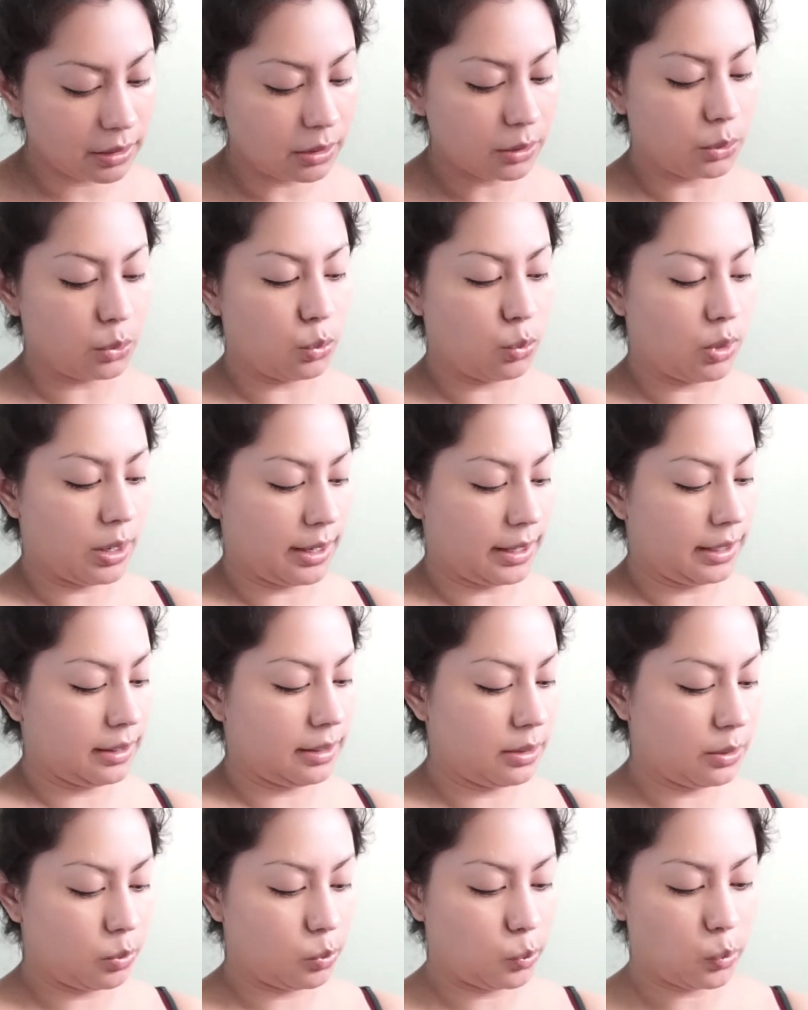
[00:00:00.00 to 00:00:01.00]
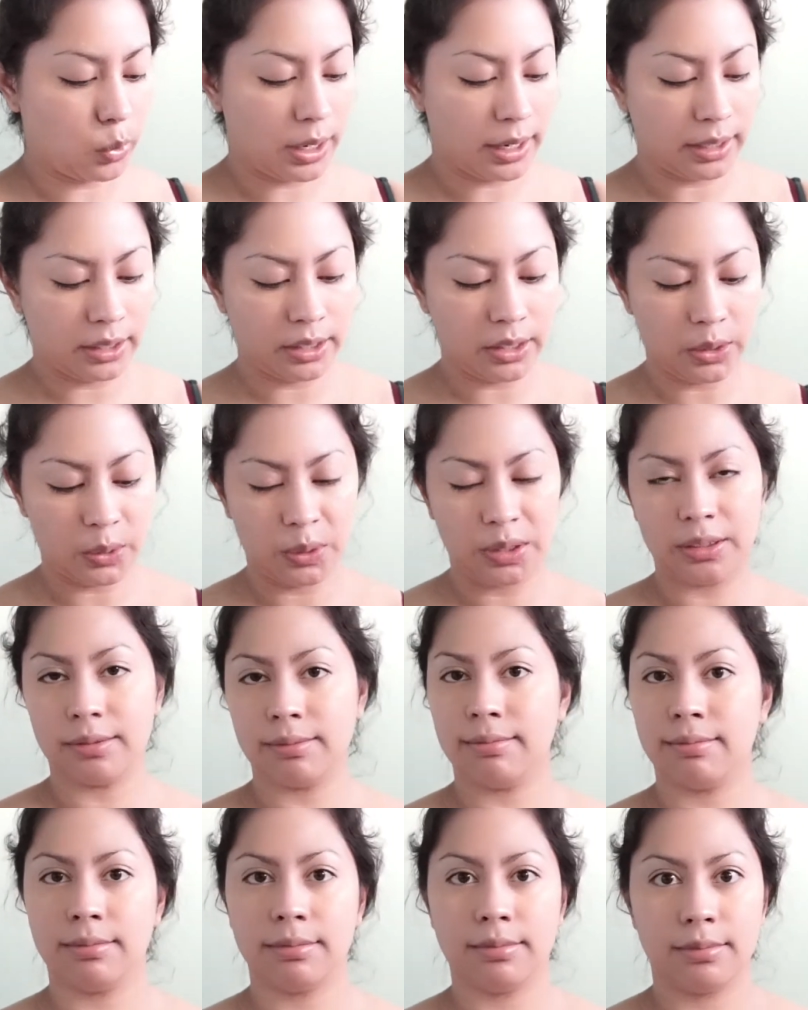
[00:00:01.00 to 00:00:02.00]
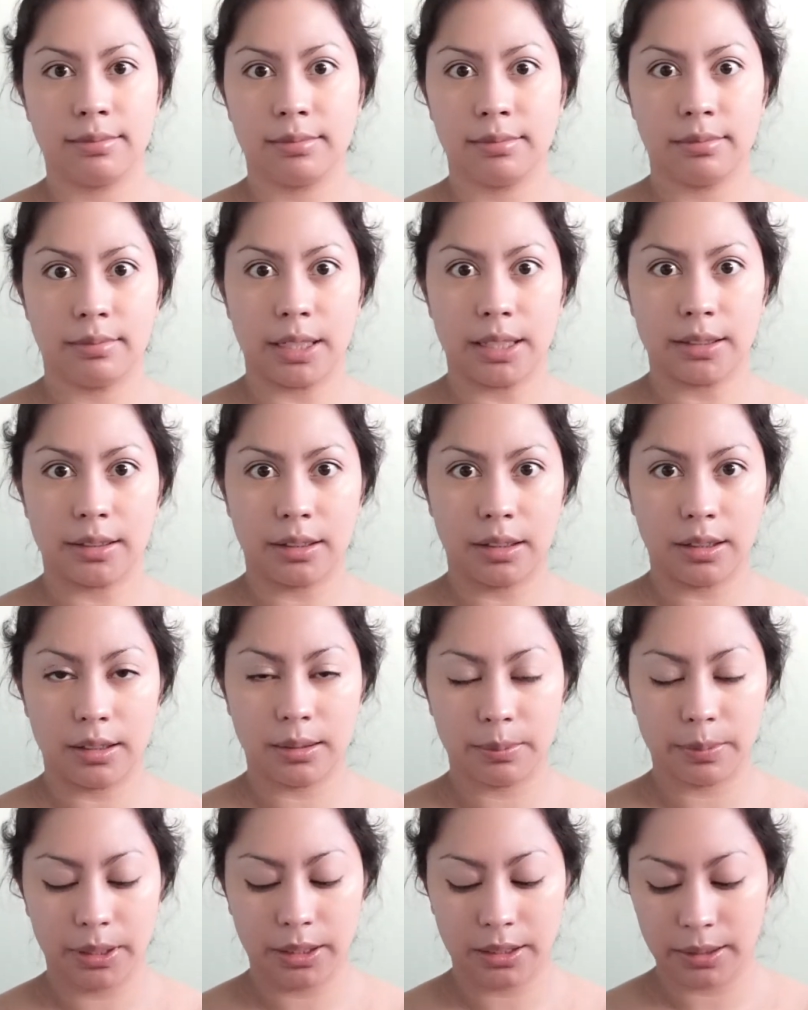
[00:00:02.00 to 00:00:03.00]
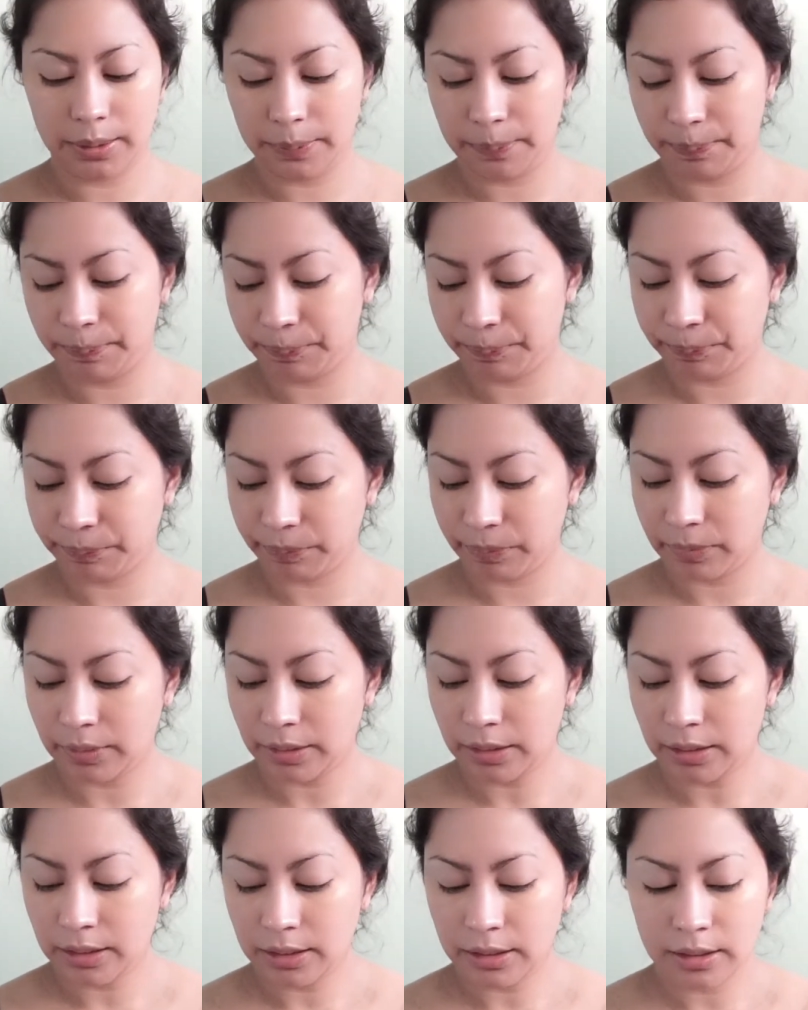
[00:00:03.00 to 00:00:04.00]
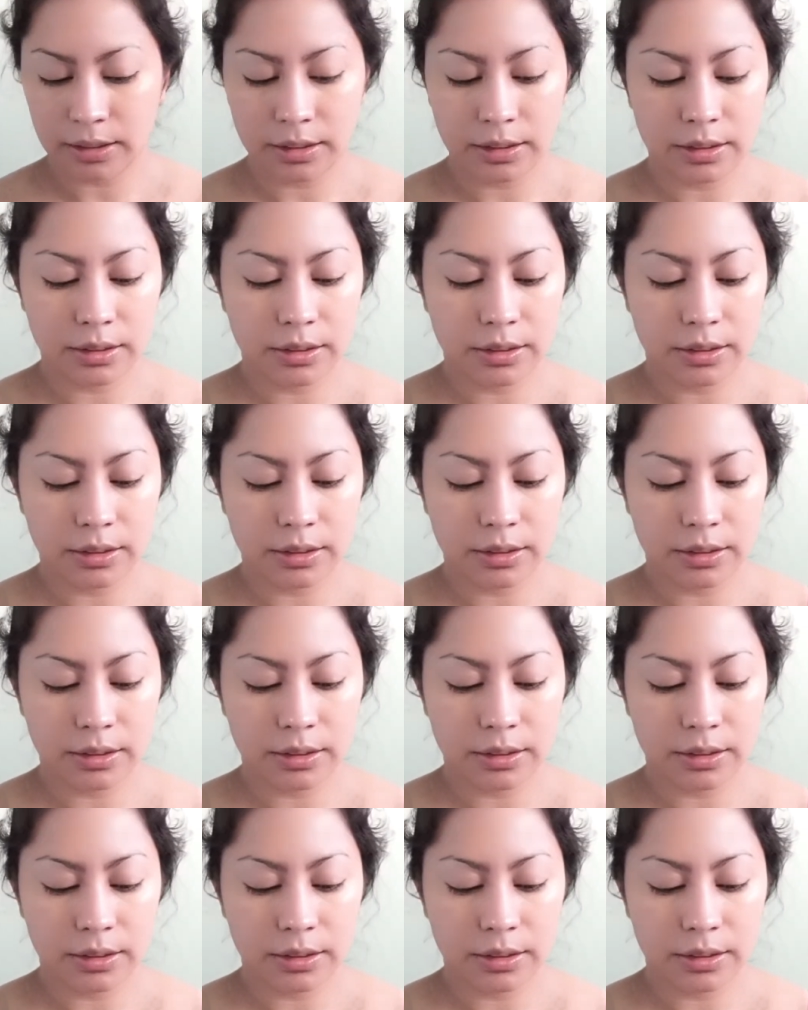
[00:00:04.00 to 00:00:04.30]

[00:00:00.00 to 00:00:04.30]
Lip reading: why? Why go and mess it up, you know?